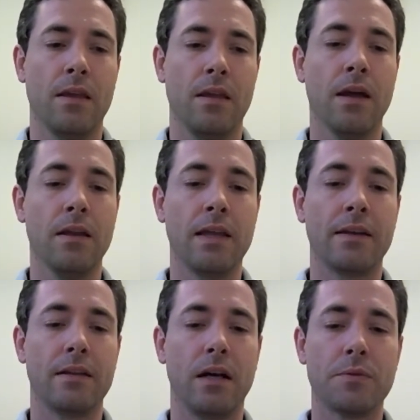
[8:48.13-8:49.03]
And
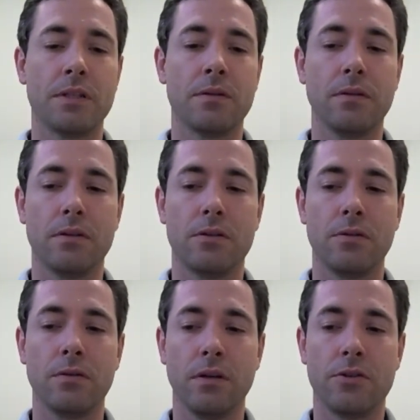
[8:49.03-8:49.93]
that helps
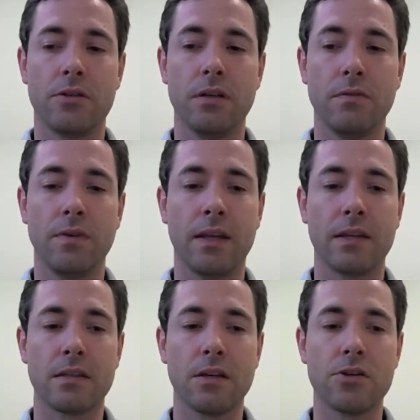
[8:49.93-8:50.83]
to achieve
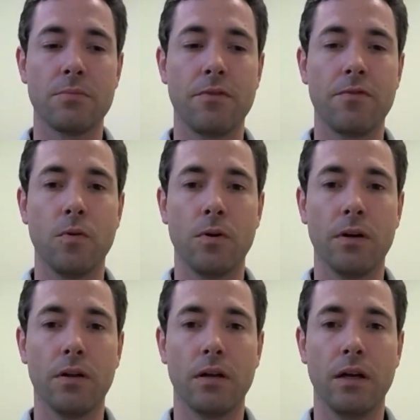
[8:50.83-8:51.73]
anesthesia
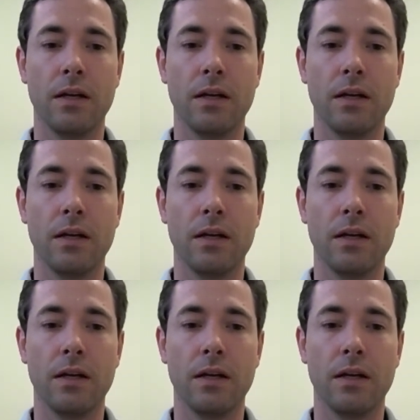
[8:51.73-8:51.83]
before